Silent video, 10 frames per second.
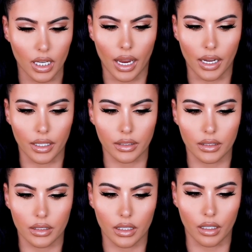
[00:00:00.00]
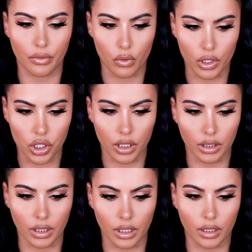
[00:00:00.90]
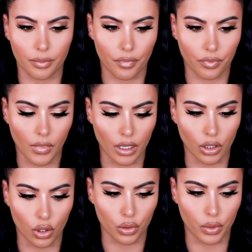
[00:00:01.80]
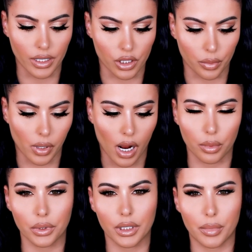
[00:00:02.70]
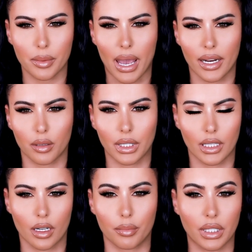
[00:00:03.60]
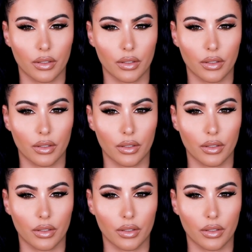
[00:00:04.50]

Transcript: And unfortunately, I know you guys are probably gonna be mad at me that I'm